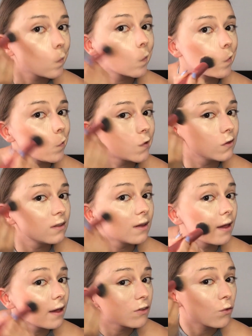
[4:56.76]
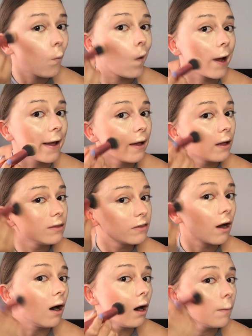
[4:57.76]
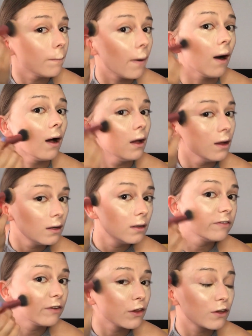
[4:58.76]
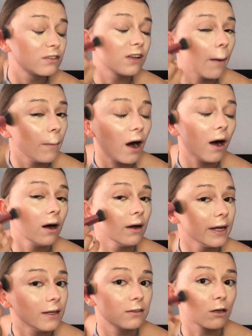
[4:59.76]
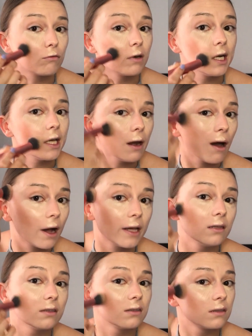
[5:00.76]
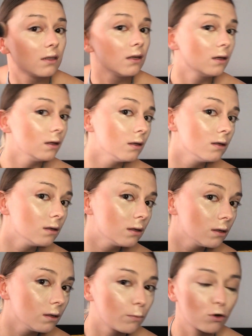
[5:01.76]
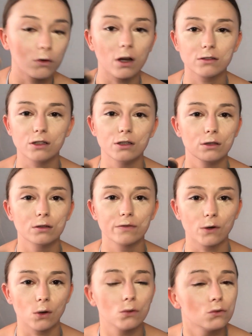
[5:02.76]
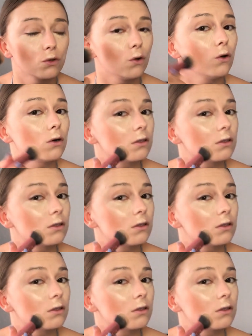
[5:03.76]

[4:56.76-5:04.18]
So you can see it is quite dark, but for the summer, it's a really nice product to use for contour